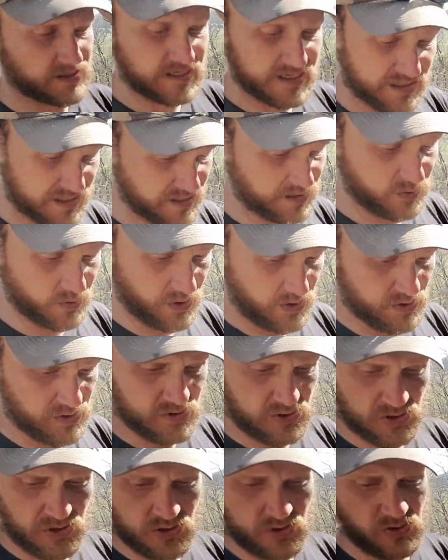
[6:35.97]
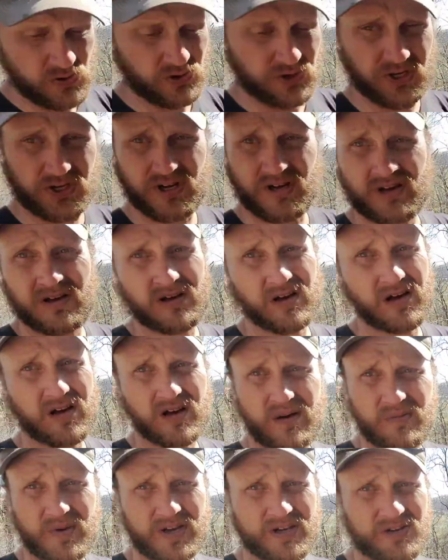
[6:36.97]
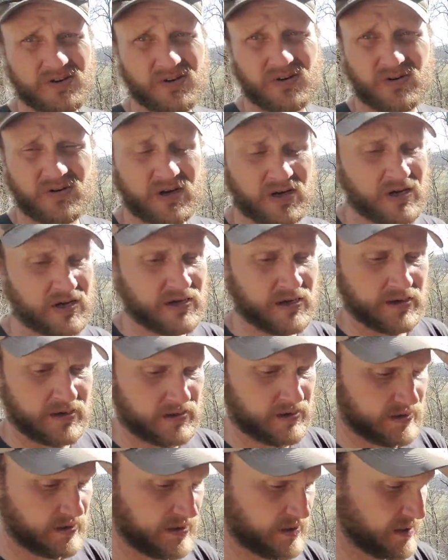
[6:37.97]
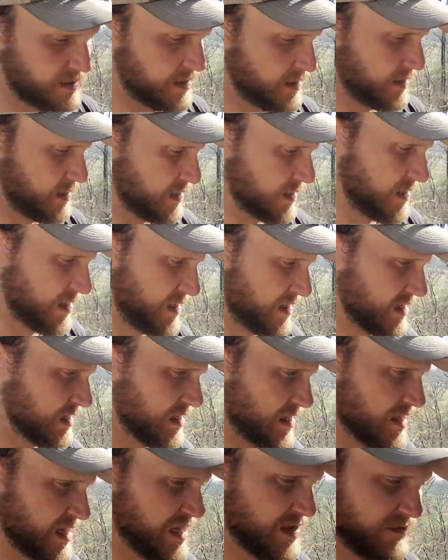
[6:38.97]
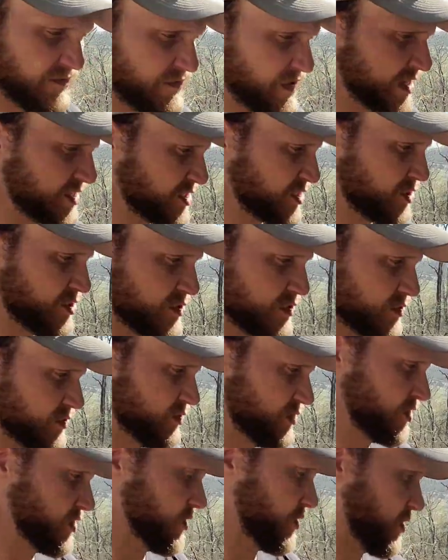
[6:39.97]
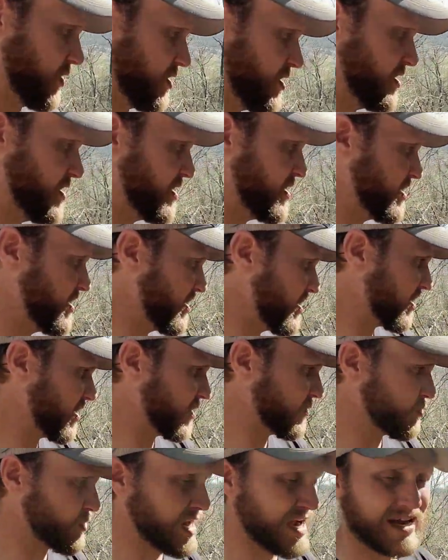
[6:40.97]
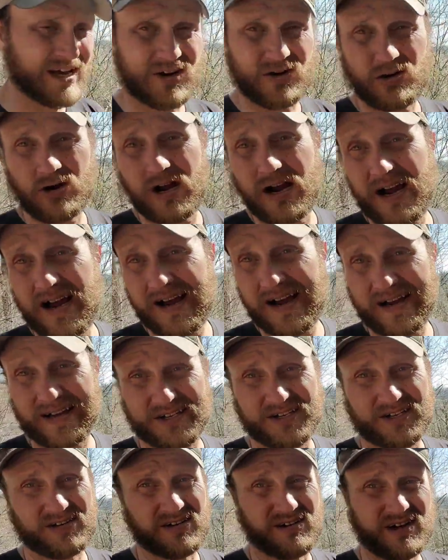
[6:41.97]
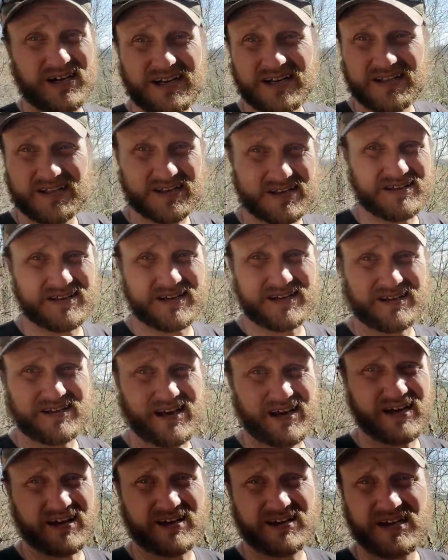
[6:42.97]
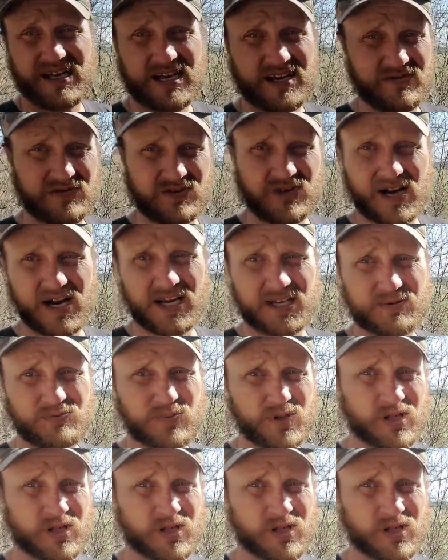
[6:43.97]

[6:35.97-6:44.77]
This is where you use, um, you know, uh, any fescues or uh, rye grass or anything like that, native grass